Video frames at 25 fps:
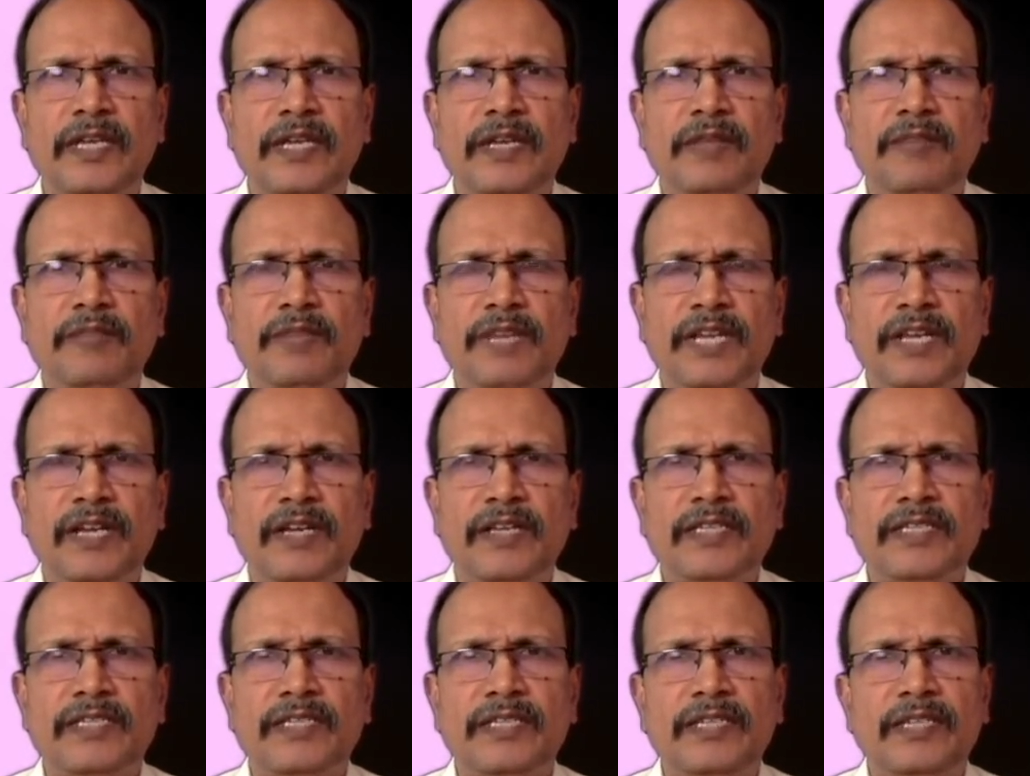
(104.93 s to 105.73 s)

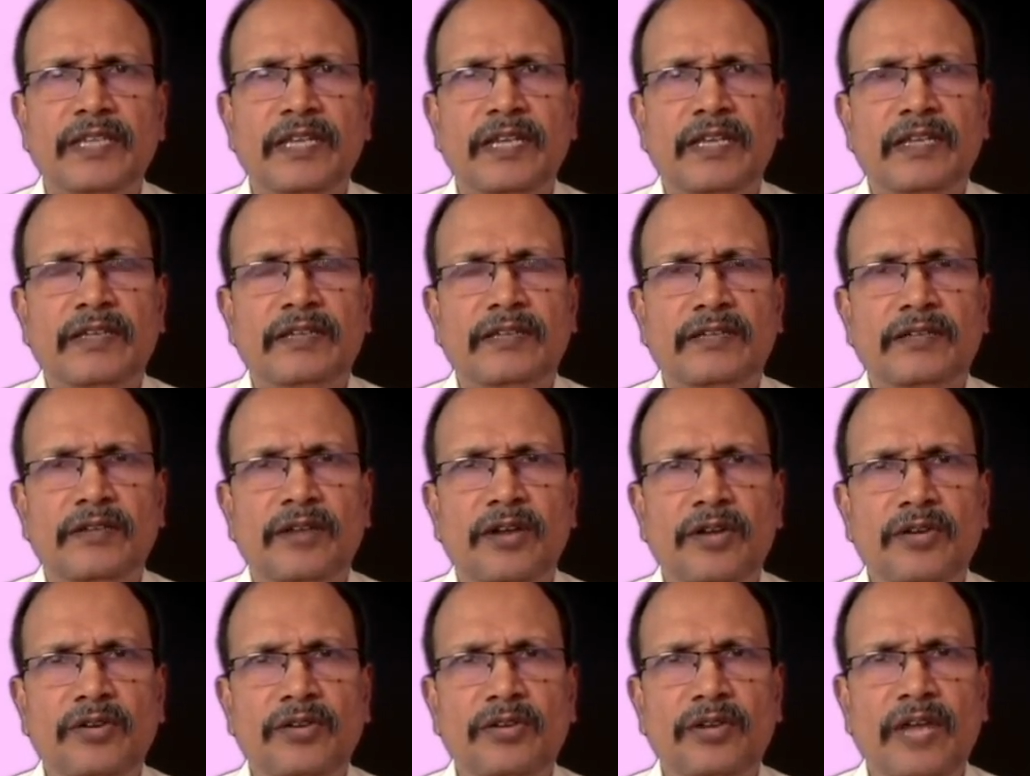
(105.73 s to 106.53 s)
because
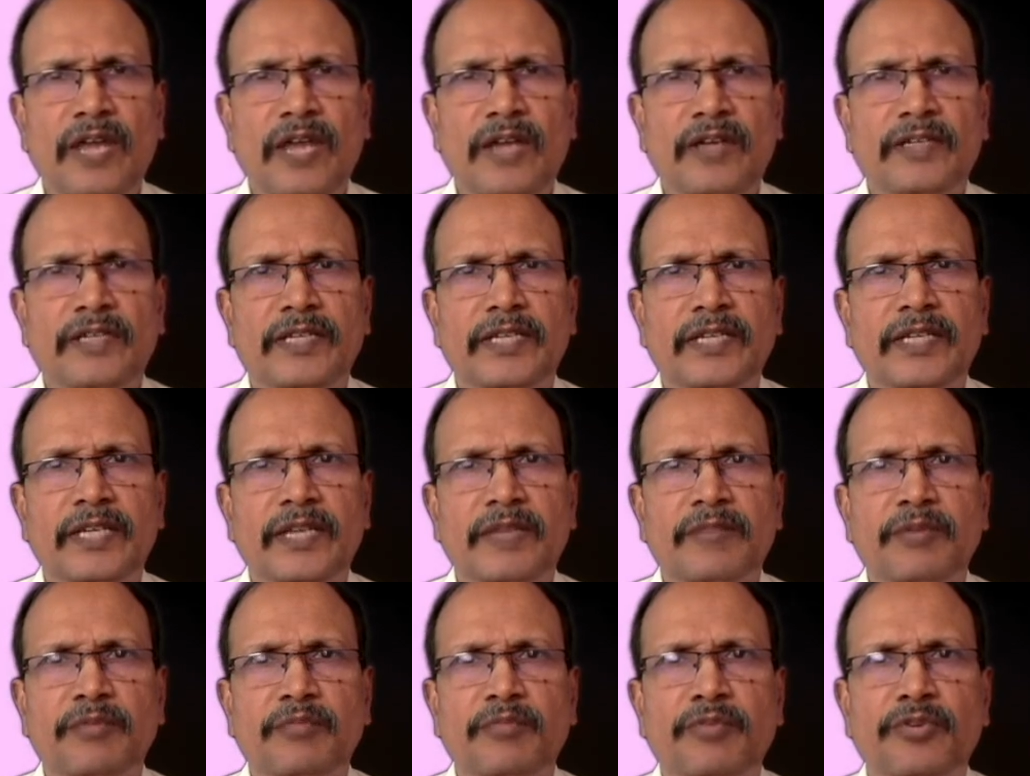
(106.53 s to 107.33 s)
nodularity can
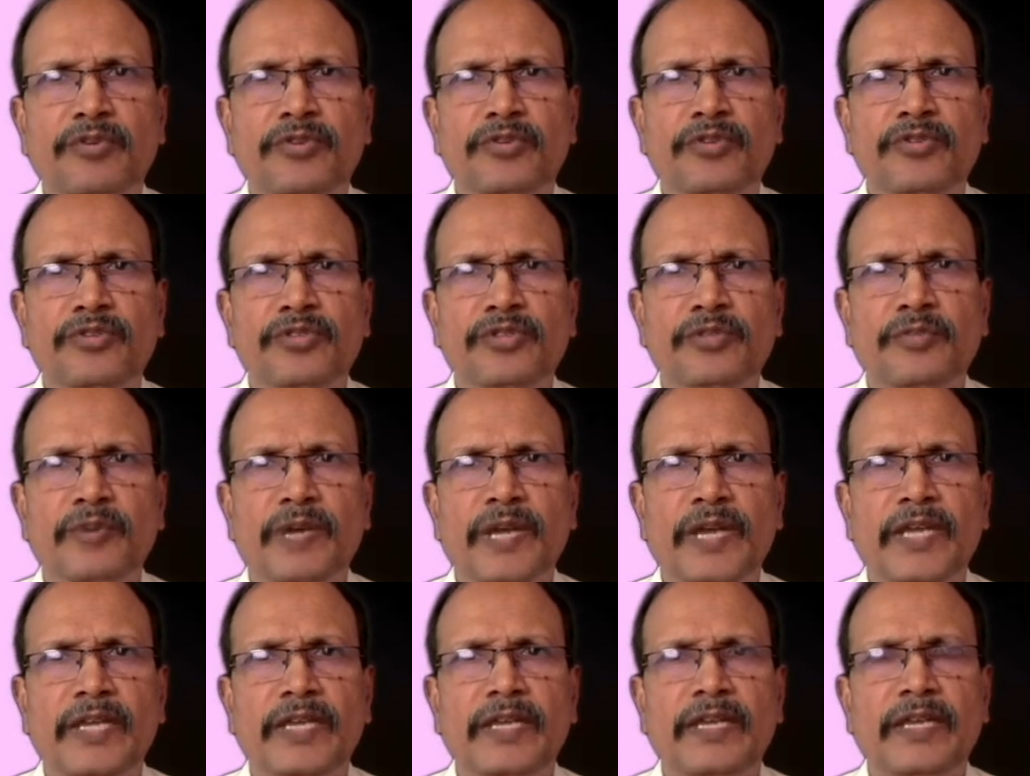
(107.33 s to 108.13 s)
be produced
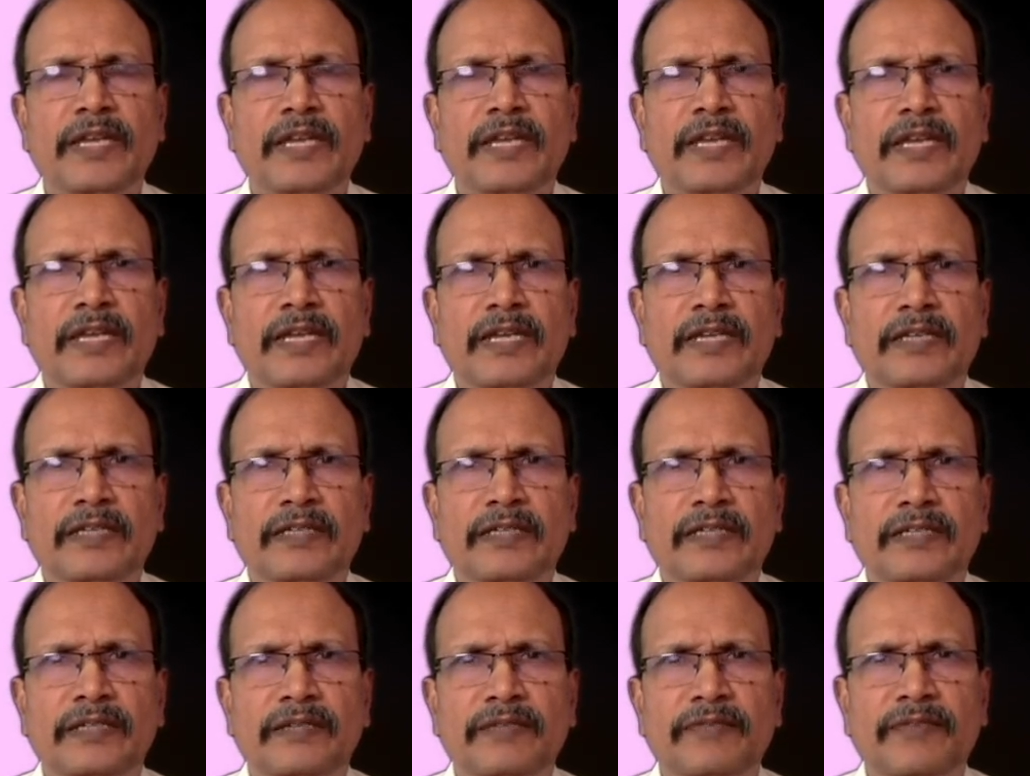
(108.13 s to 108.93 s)
by
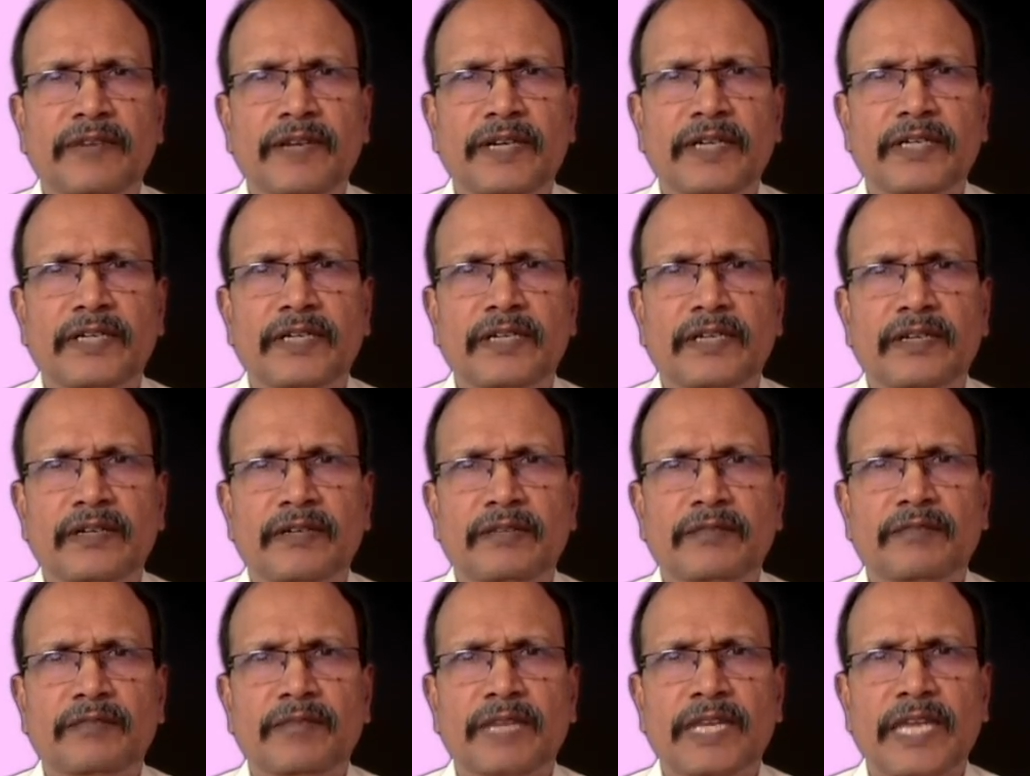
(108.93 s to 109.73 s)
different
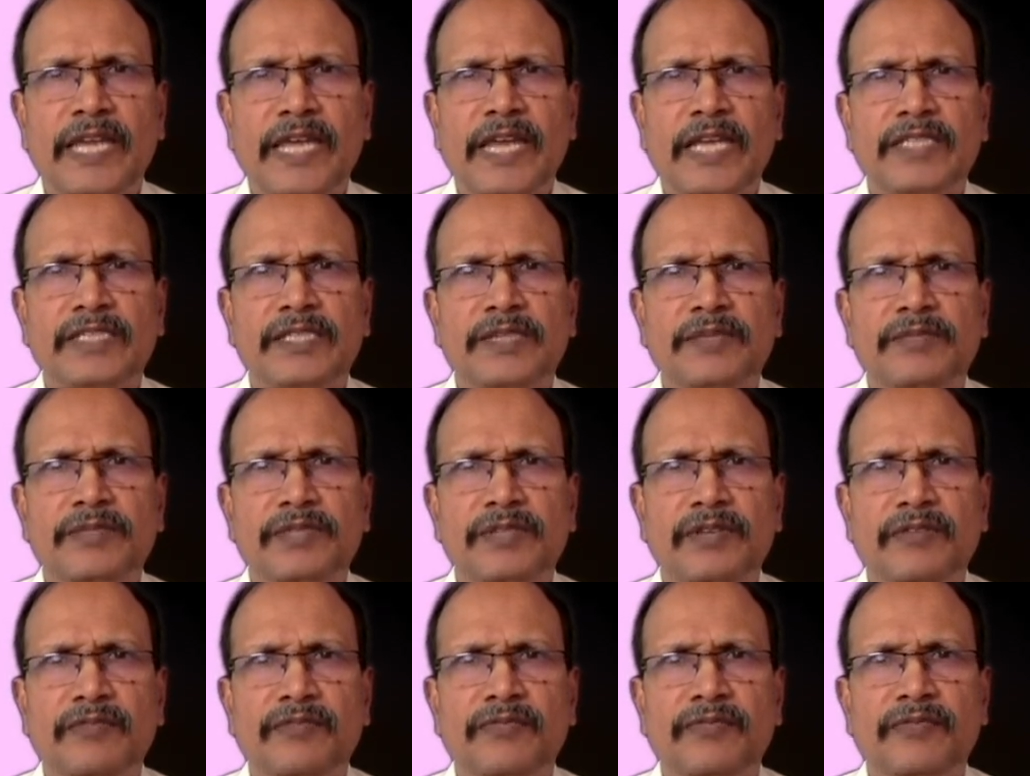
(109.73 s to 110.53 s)
mechanisms
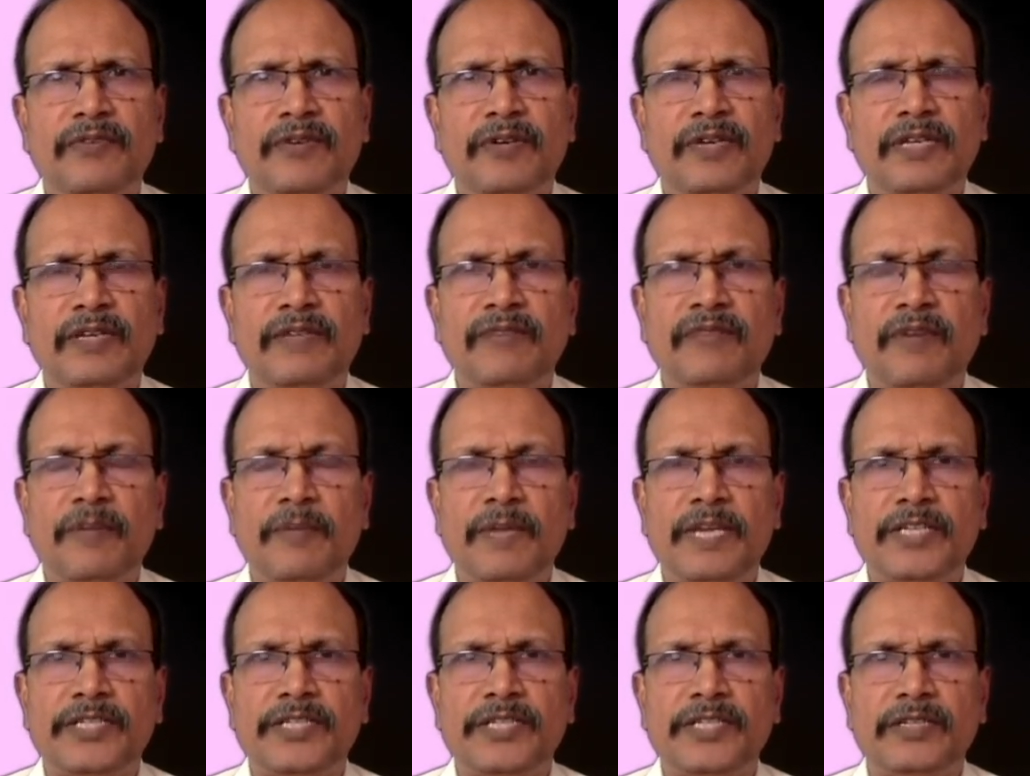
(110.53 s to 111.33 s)
of
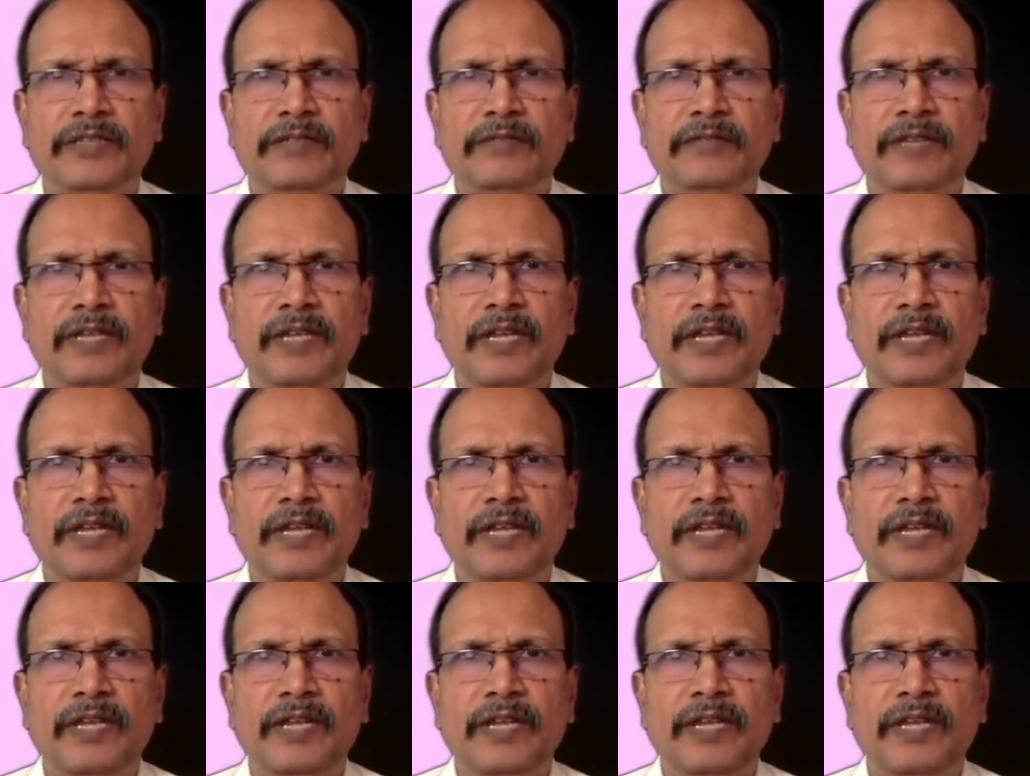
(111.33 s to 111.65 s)
inflammation,